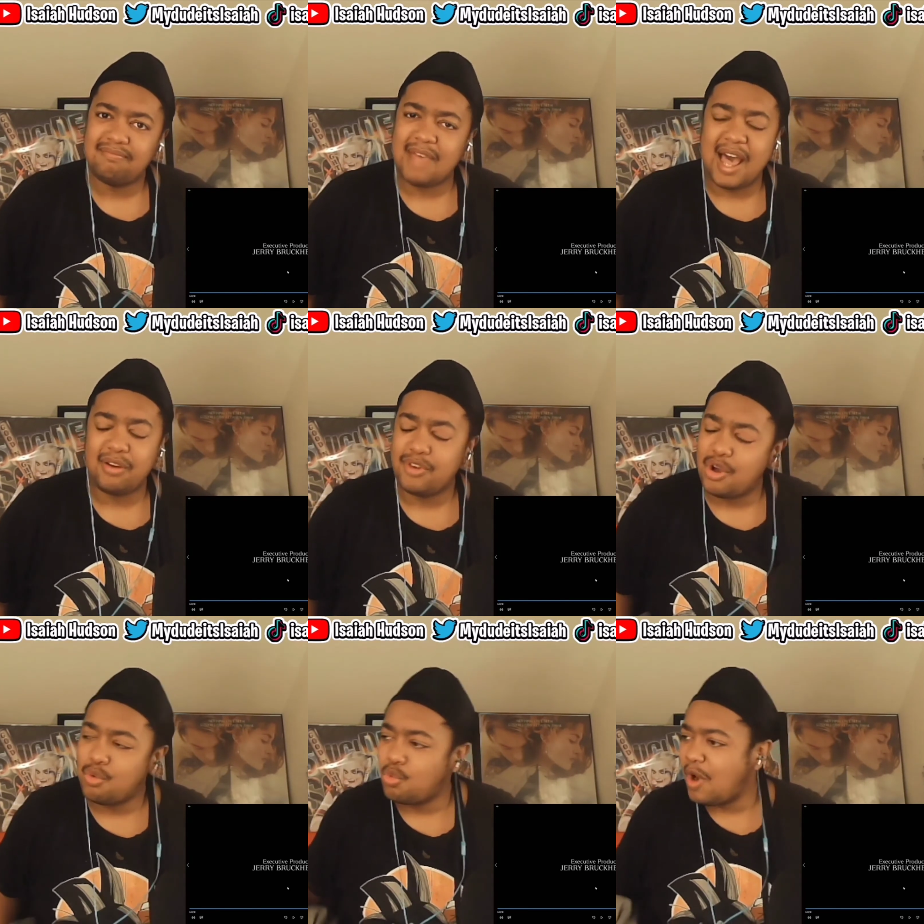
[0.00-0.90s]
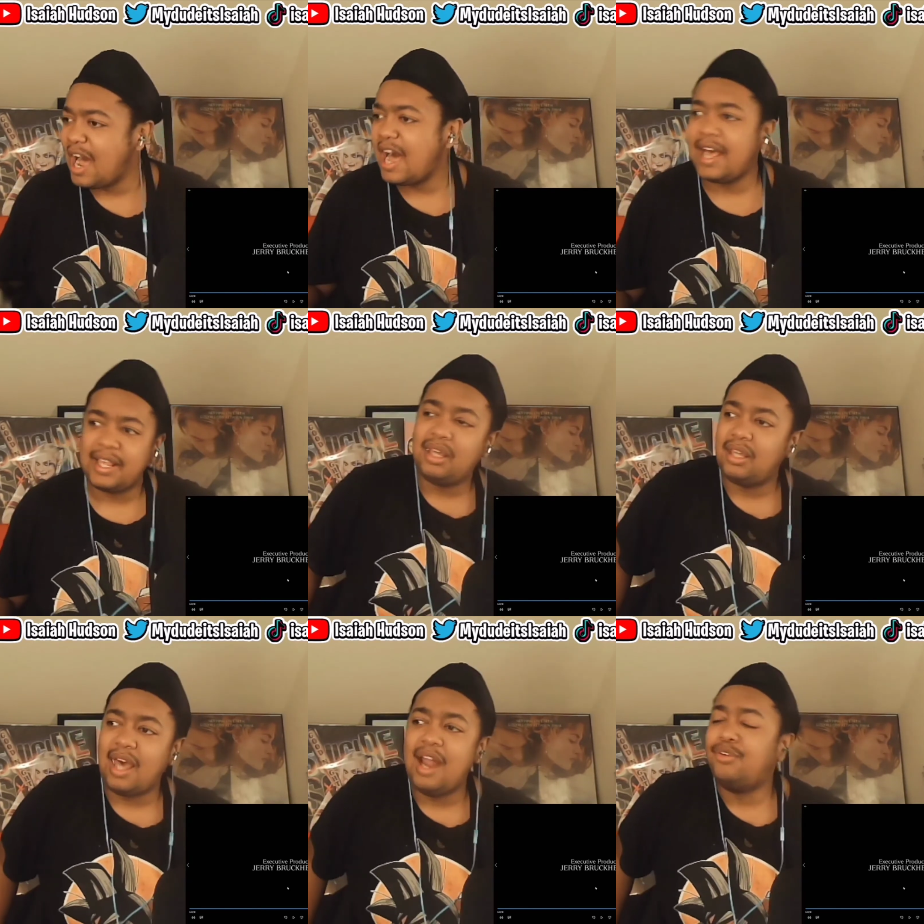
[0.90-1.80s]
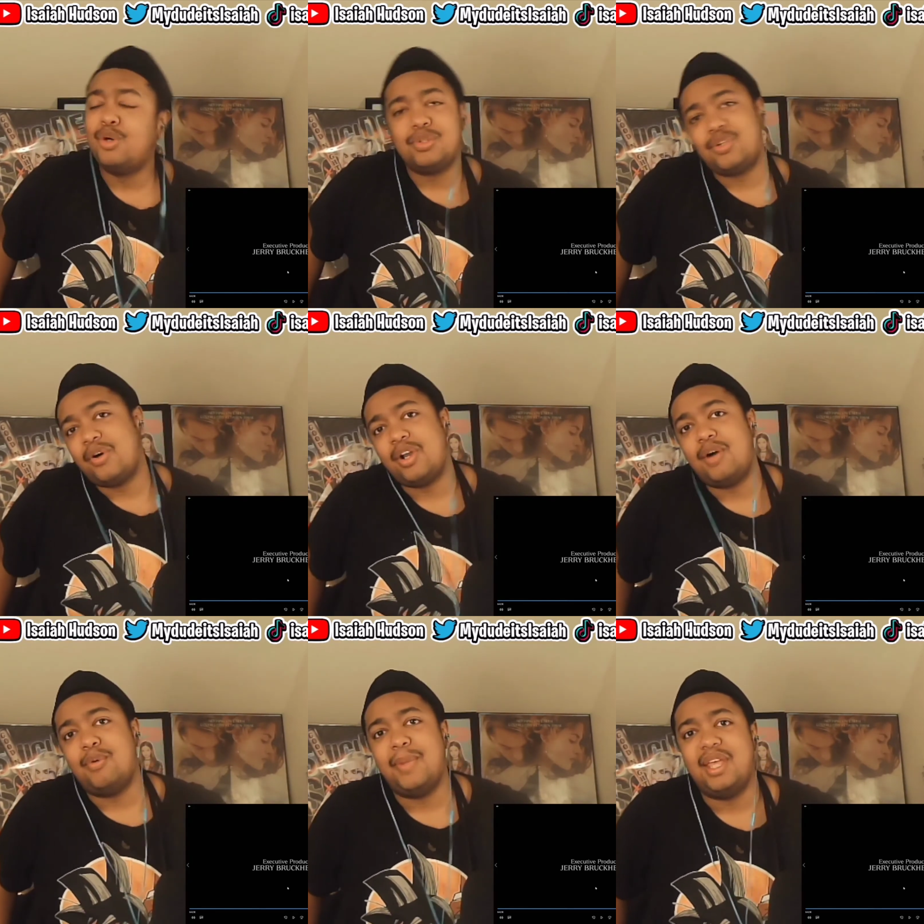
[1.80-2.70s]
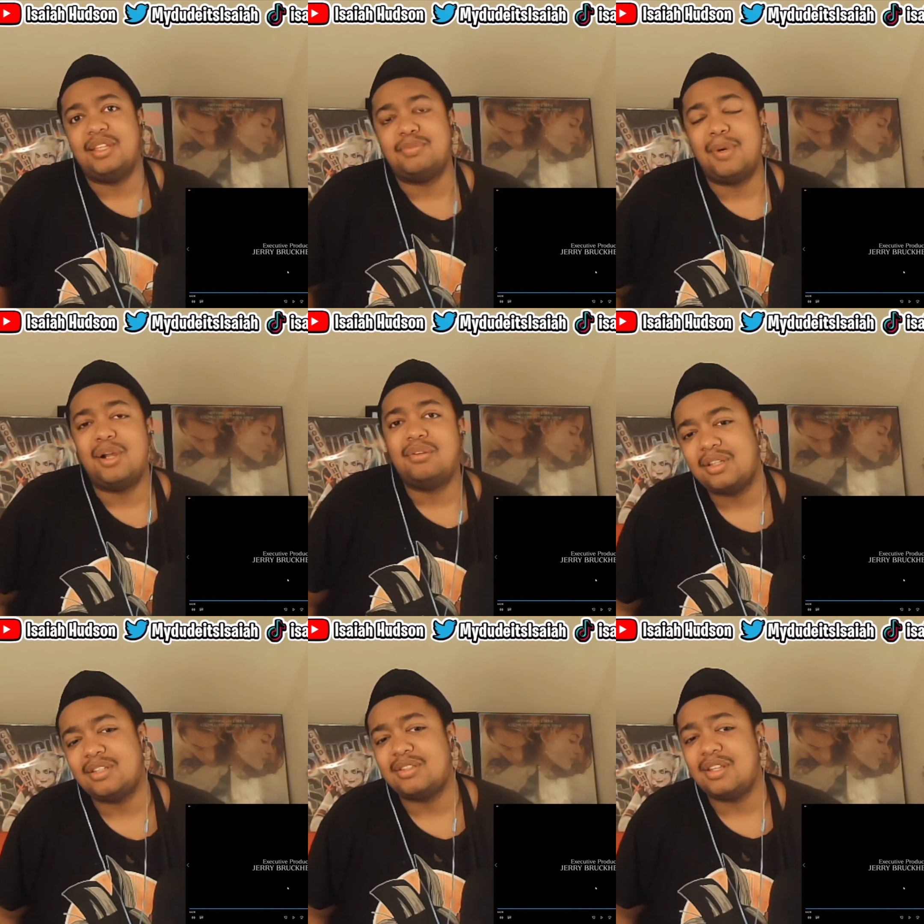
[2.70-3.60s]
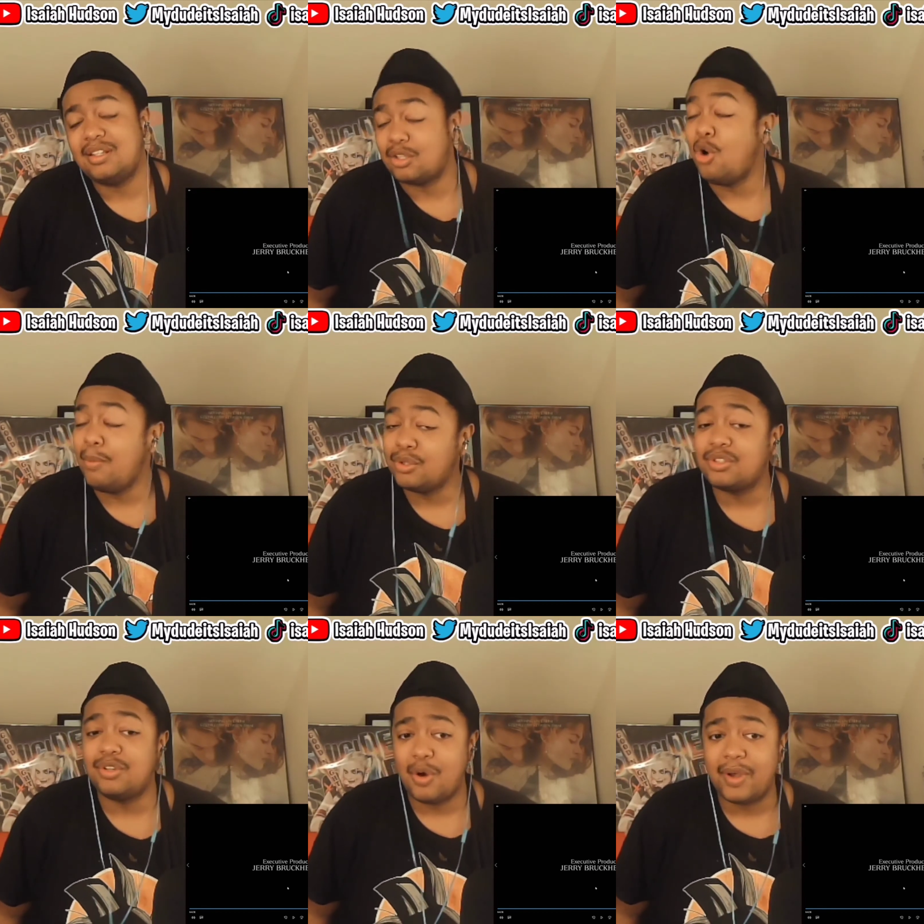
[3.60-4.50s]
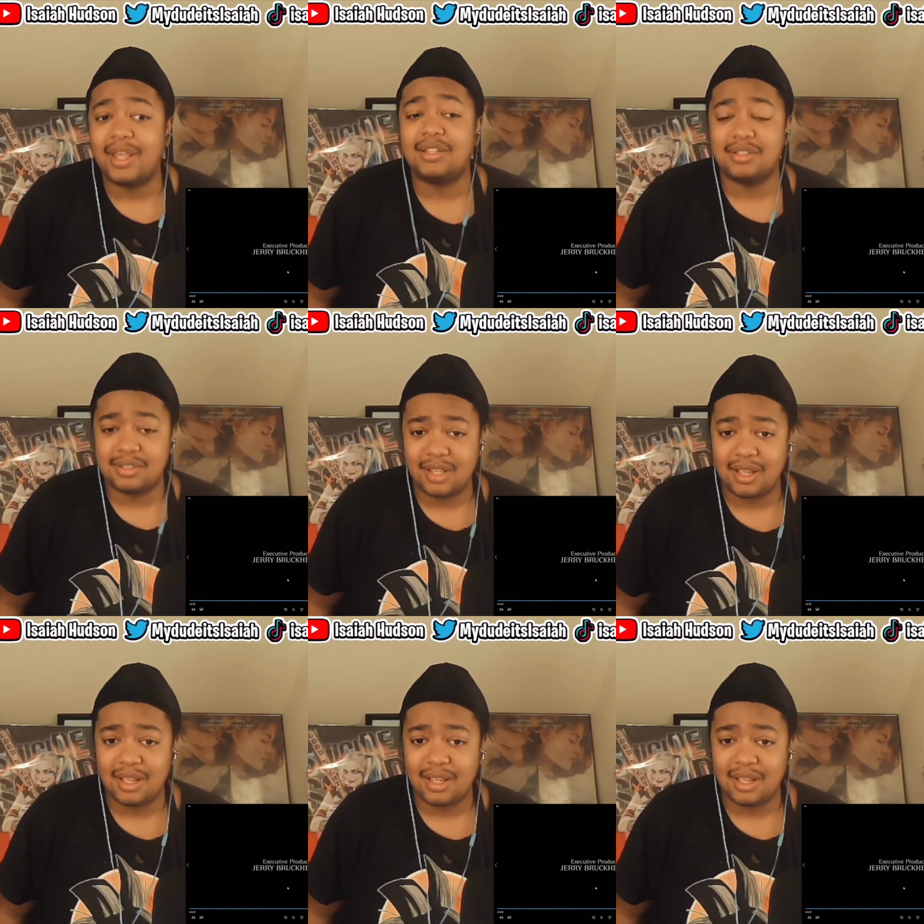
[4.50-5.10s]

I don't know why. I don't know what's going on with Maze, bro. It's almost annoying, I should say.